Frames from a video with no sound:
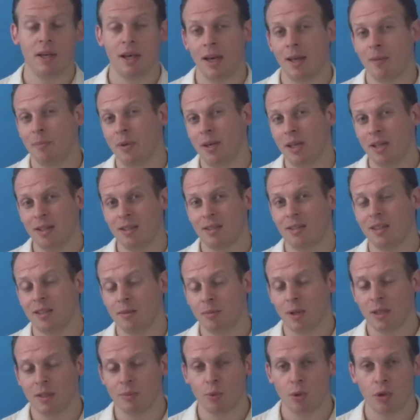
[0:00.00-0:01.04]
And being seen
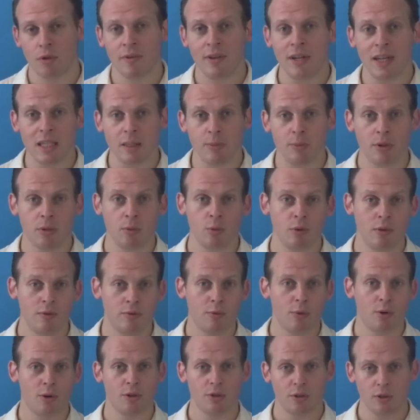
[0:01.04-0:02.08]
as more of an expert will, of
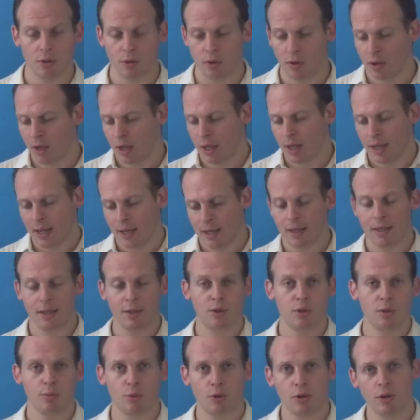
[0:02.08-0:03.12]
course, you know,
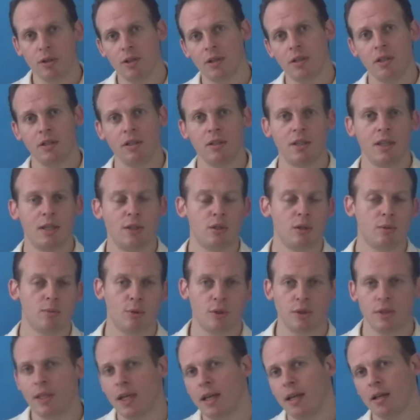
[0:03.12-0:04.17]
get you more leads, get you
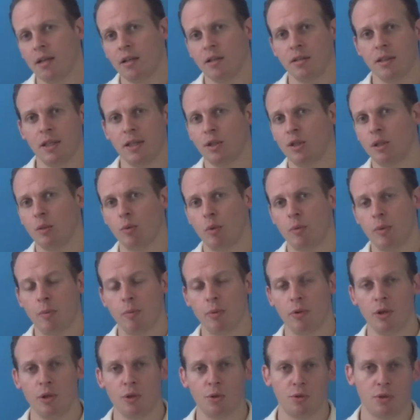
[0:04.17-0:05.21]
more sales, get you more
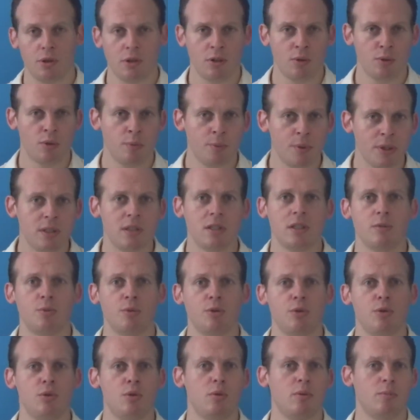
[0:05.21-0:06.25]
people interested in doing business
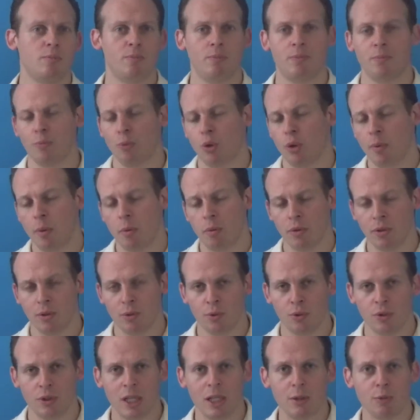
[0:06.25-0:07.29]
with you, more people
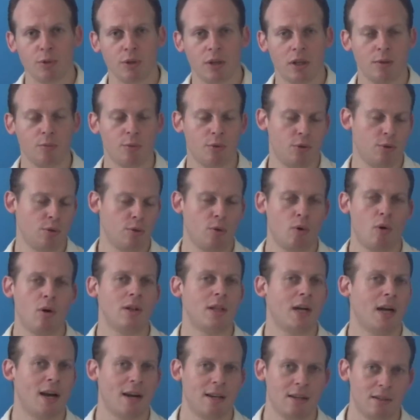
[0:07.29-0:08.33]
doing networking with you, all
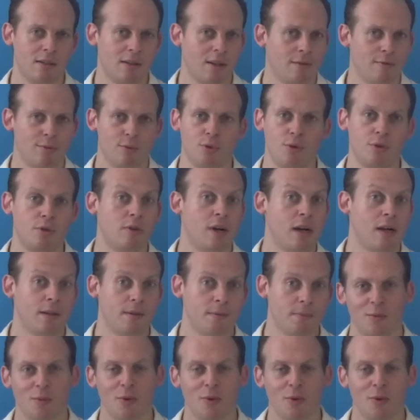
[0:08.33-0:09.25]
that kind of stuff. So it's great.